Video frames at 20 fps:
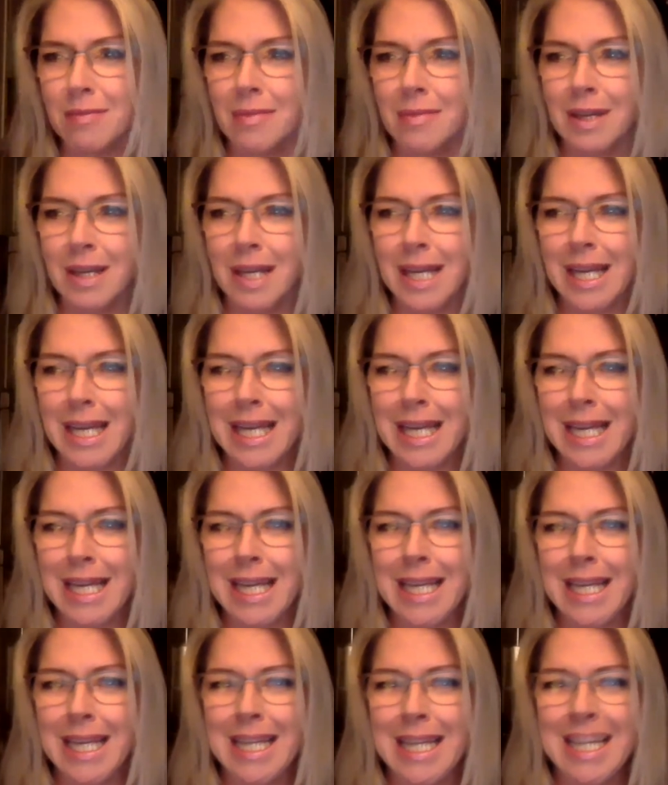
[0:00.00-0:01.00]

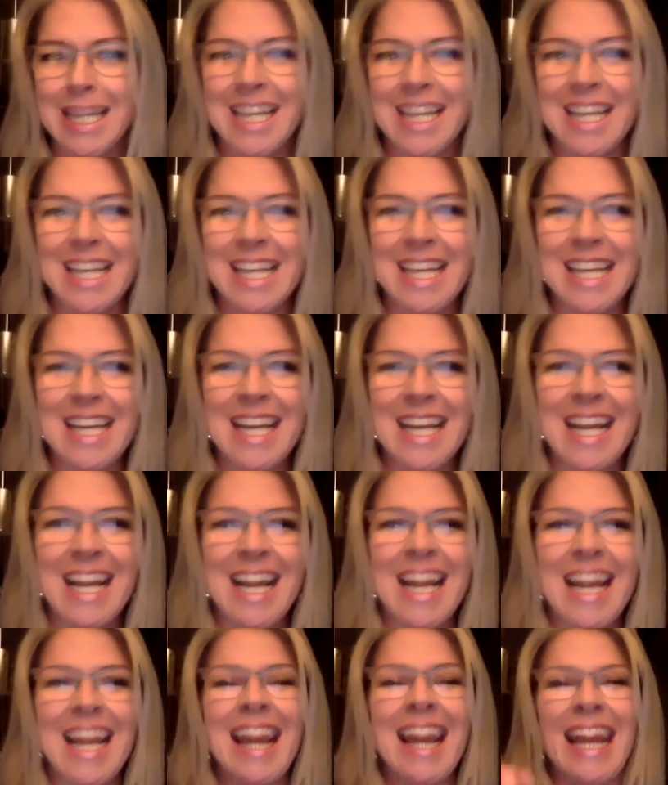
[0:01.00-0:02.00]
No.
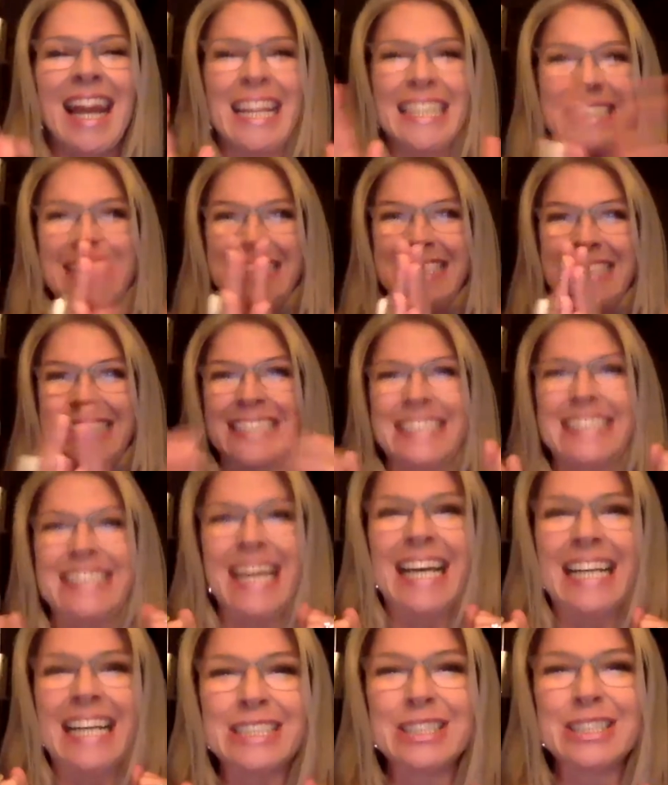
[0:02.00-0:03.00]

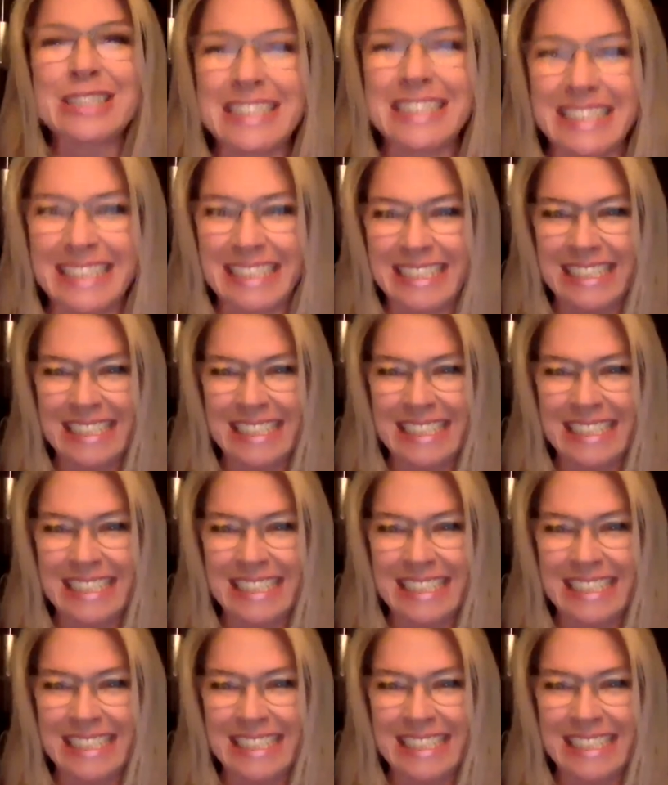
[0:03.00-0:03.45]
Where are you going with